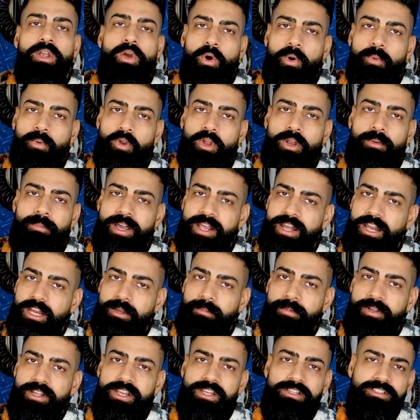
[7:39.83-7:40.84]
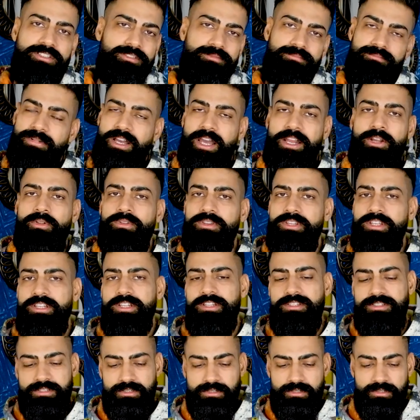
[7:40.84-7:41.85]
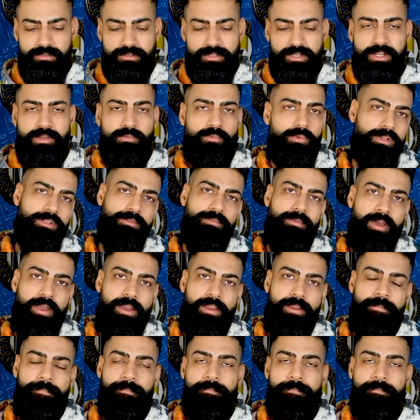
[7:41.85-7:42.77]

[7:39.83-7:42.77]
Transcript: Overall, my recommendation, I don't think it's a kit worth buying.